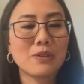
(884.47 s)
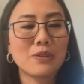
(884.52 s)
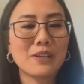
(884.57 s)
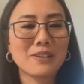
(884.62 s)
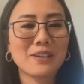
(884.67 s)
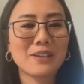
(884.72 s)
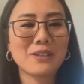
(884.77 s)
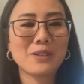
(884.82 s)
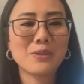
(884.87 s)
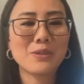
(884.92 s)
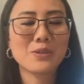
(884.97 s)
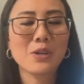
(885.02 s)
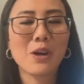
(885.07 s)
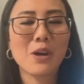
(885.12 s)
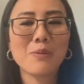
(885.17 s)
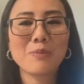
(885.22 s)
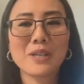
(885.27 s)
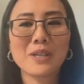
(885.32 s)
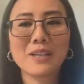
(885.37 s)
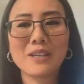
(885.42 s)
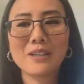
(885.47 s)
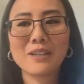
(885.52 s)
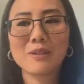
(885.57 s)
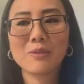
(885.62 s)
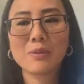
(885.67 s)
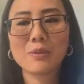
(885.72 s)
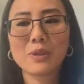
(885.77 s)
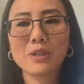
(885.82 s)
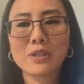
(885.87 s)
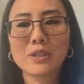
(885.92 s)
thing that you taught me
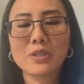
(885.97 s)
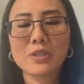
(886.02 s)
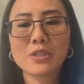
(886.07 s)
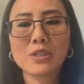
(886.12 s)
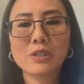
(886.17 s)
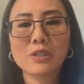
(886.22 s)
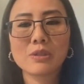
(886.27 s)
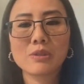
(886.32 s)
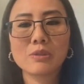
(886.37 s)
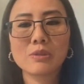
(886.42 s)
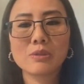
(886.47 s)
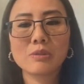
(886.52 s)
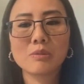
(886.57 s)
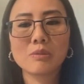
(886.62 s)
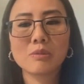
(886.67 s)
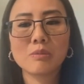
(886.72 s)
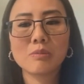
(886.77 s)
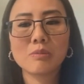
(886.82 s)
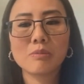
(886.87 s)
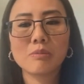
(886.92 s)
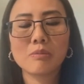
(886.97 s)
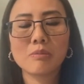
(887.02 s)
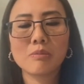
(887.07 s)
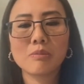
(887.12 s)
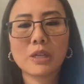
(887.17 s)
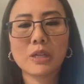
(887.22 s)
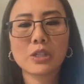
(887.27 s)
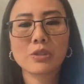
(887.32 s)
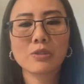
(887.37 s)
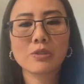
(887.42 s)
was to
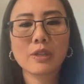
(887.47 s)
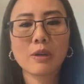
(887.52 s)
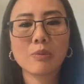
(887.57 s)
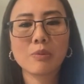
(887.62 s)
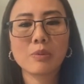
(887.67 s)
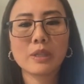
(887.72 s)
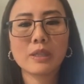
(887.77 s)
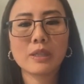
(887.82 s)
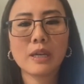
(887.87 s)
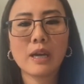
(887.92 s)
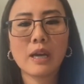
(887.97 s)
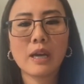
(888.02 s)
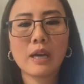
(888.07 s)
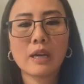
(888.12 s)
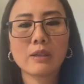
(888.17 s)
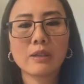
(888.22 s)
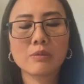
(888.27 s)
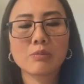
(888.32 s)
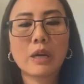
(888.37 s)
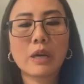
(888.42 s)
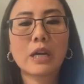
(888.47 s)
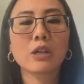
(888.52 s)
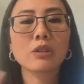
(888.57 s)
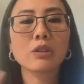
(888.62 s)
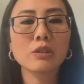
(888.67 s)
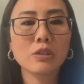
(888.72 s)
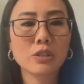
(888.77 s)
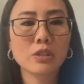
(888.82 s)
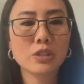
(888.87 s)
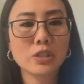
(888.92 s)
make sure that we had
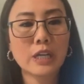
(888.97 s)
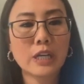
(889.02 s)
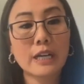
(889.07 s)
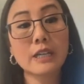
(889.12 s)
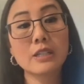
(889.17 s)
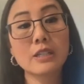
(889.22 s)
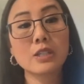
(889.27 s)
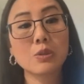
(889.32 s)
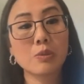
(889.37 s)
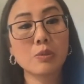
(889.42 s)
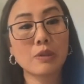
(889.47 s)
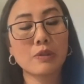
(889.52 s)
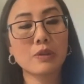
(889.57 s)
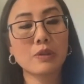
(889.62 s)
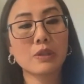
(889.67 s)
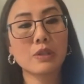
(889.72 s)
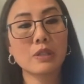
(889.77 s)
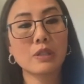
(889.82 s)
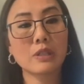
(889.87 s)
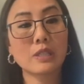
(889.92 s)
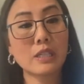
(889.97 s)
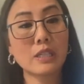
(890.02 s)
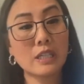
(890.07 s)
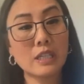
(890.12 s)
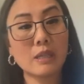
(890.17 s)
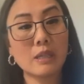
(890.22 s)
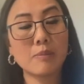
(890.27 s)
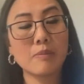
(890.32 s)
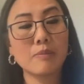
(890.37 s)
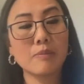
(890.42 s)
regular check-ins with the
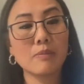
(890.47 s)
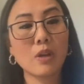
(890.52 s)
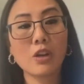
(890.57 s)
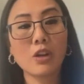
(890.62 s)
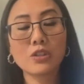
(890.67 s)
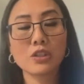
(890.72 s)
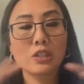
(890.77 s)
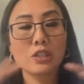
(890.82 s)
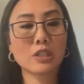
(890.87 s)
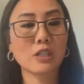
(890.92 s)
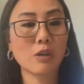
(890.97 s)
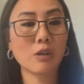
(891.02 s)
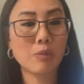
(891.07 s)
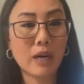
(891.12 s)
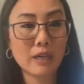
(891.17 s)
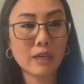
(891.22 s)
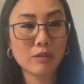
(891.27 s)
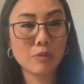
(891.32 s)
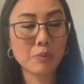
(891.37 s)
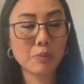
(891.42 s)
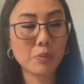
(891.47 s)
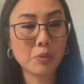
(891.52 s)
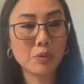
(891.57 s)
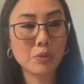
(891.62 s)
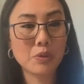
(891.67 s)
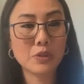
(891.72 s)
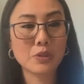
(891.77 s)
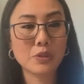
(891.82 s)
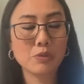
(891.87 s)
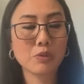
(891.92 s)
team, not just direct
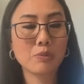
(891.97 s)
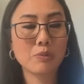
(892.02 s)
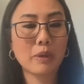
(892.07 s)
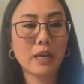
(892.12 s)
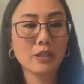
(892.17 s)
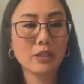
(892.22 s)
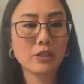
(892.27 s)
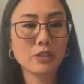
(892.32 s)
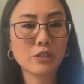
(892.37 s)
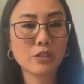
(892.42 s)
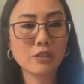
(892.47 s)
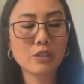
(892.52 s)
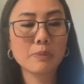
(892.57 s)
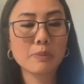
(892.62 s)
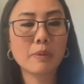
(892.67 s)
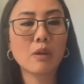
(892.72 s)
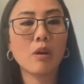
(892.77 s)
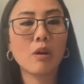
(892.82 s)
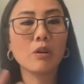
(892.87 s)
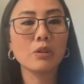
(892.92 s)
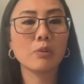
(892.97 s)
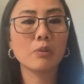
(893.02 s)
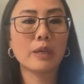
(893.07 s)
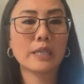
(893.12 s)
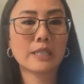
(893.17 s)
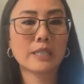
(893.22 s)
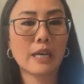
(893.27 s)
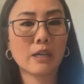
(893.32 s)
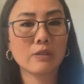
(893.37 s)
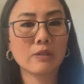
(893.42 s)
reports or managers, but all the way
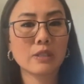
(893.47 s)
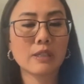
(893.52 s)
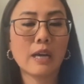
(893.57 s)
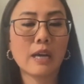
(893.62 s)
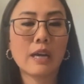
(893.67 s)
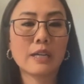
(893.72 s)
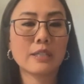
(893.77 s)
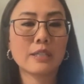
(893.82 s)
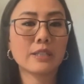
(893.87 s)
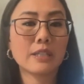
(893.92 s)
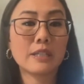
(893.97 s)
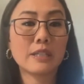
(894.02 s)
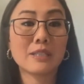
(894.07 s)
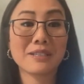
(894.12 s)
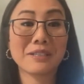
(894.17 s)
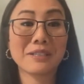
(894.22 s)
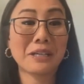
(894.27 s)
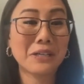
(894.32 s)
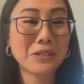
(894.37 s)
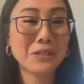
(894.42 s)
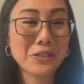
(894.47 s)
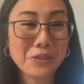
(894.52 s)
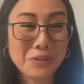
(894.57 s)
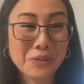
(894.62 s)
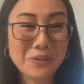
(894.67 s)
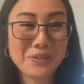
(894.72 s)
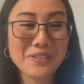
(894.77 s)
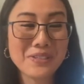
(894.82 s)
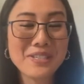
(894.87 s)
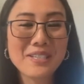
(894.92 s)
down to ICs and
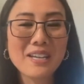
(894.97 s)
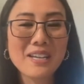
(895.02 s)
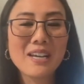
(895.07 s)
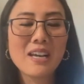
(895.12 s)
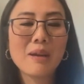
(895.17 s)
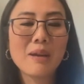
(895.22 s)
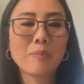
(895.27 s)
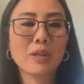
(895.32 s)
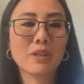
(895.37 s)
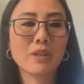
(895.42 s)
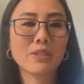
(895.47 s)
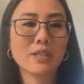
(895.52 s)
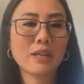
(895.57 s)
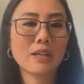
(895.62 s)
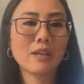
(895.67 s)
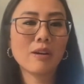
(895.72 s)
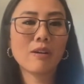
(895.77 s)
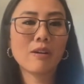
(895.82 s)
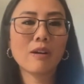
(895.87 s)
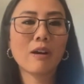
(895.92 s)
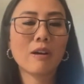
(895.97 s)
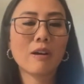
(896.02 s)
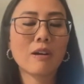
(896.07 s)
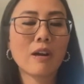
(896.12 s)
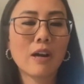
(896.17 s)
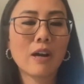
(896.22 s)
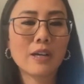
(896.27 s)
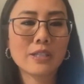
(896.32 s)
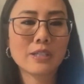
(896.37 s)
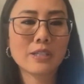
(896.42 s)
interns, because they are our
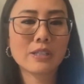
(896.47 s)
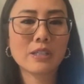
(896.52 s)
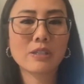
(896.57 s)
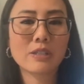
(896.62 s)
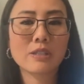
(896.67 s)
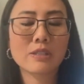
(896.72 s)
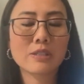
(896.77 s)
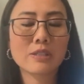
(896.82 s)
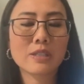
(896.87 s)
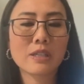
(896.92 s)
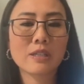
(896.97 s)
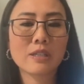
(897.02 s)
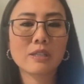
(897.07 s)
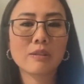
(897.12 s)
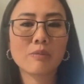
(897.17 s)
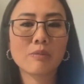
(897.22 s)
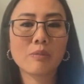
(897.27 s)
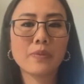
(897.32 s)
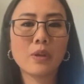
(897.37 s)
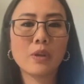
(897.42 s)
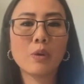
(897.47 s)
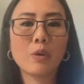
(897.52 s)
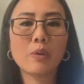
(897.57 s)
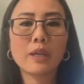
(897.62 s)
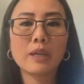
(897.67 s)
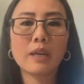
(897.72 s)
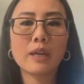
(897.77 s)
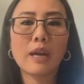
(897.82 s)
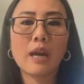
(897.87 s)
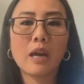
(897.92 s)
eyes and ears, and
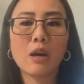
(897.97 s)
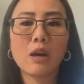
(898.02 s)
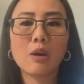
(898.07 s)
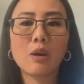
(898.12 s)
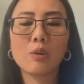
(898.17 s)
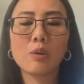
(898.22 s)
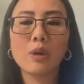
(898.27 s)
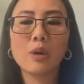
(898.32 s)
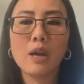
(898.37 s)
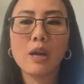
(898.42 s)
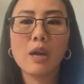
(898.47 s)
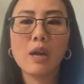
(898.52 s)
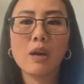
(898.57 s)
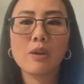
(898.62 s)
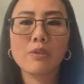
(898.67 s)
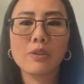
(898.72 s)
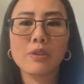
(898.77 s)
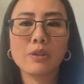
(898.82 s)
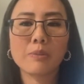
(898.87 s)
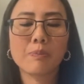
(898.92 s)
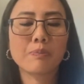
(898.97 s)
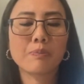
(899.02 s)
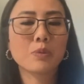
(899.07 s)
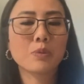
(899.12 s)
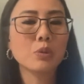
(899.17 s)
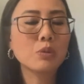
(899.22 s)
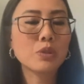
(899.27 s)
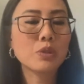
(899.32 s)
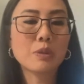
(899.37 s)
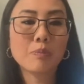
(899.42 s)
knowing how the
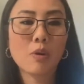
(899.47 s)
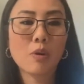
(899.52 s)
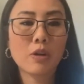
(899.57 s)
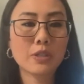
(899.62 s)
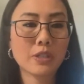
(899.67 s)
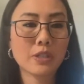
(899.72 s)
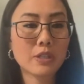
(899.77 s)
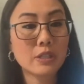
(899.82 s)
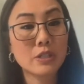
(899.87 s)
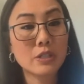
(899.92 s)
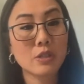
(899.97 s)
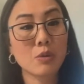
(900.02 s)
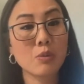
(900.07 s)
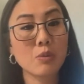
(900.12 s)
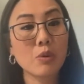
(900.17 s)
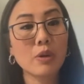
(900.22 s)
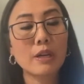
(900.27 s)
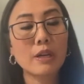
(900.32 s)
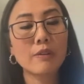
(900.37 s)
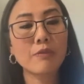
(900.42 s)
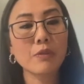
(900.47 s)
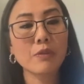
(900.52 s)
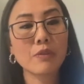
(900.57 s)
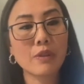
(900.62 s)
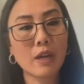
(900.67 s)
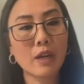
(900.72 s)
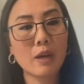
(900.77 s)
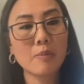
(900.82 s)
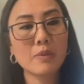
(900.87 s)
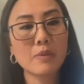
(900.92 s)
tools and processes are working for
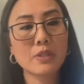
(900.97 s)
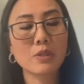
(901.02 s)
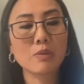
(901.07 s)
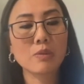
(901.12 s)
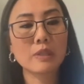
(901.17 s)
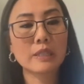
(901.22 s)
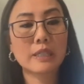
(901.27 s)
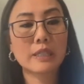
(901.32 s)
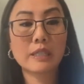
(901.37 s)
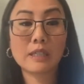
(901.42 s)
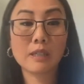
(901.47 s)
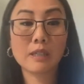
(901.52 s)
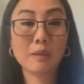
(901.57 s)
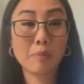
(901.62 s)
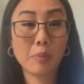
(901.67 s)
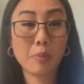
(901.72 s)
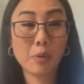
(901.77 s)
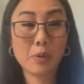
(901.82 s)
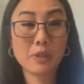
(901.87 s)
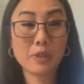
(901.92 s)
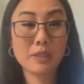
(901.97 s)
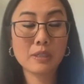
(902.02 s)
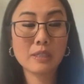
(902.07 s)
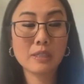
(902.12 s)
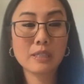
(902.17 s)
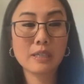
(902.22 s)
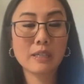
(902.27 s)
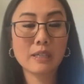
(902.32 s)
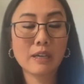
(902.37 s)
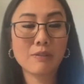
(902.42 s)
them is really key and important.
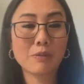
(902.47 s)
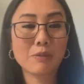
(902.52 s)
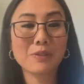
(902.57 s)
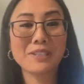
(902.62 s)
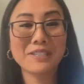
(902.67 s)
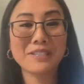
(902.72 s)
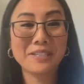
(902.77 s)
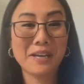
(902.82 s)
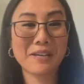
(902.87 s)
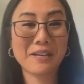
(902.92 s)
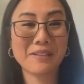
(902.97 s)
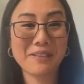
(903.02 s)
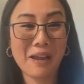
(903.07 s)
And I've really taken